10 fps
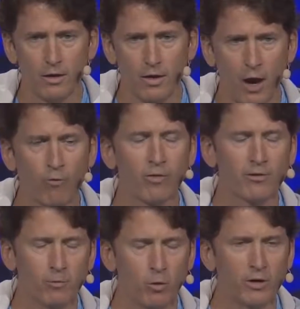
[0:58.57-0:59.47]
how
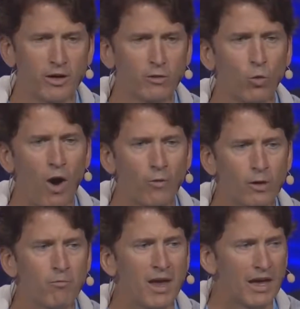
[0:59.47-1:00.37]
flexible it is and why
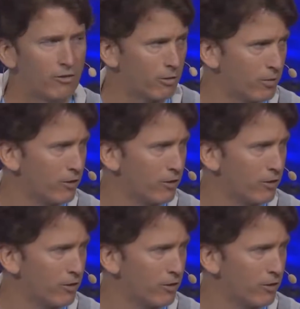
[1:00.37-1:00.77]
we made some of